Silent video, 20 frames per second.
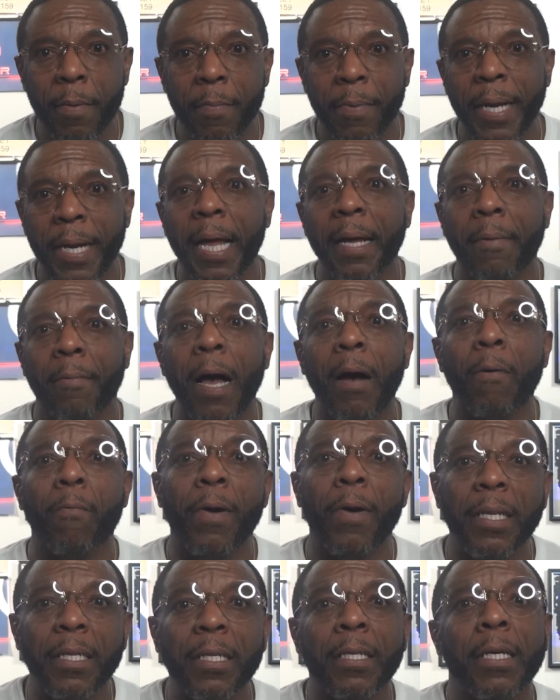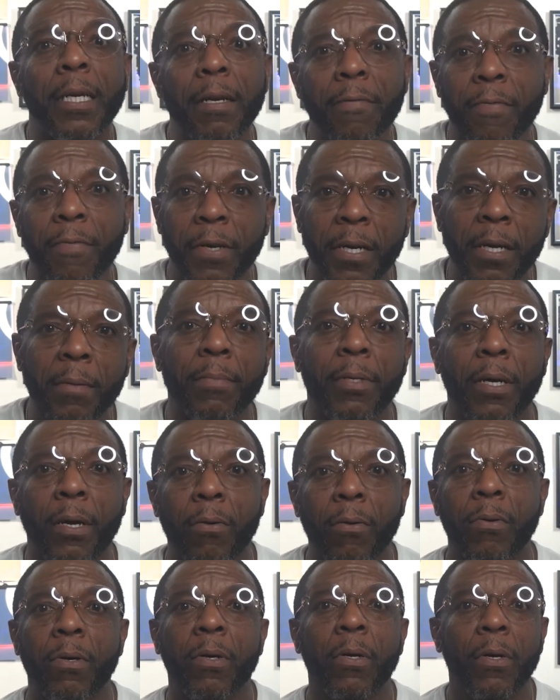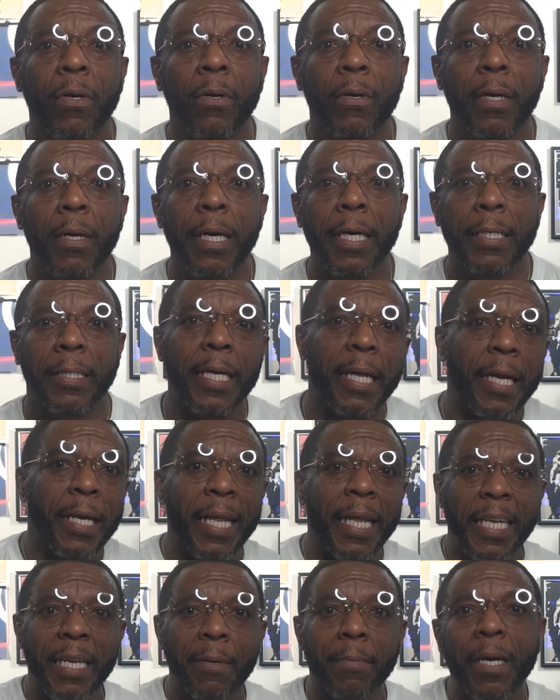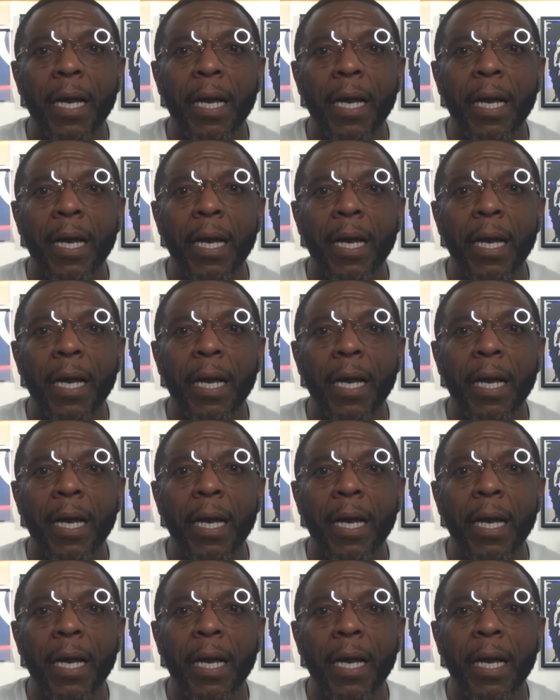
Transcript: But I, I went looking for them though instead of letting them